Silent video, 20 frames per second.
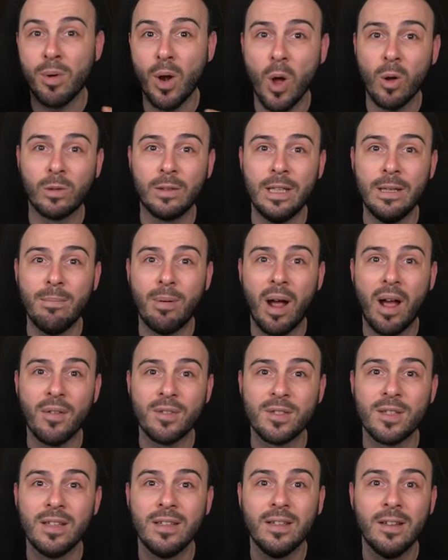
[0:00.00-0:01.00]
Block
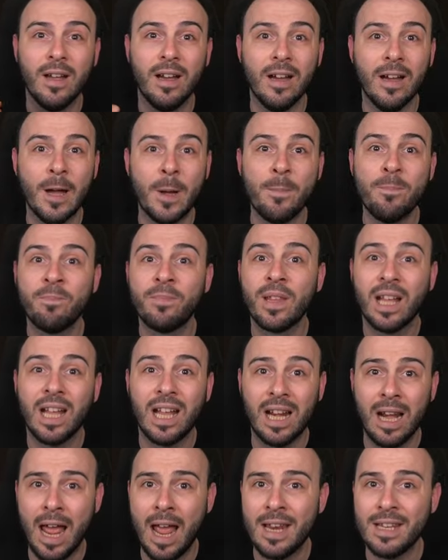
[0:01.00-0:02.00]
debuffs, uh,
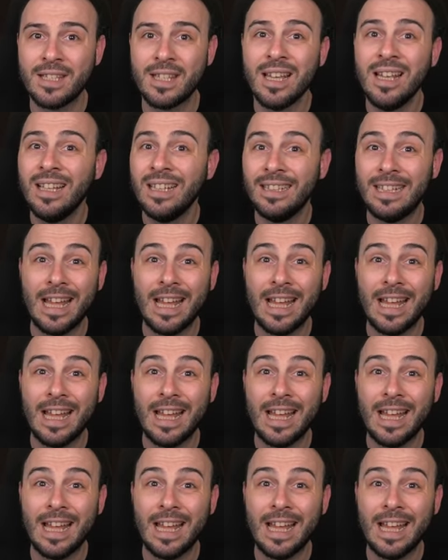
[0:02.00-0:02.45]
clans.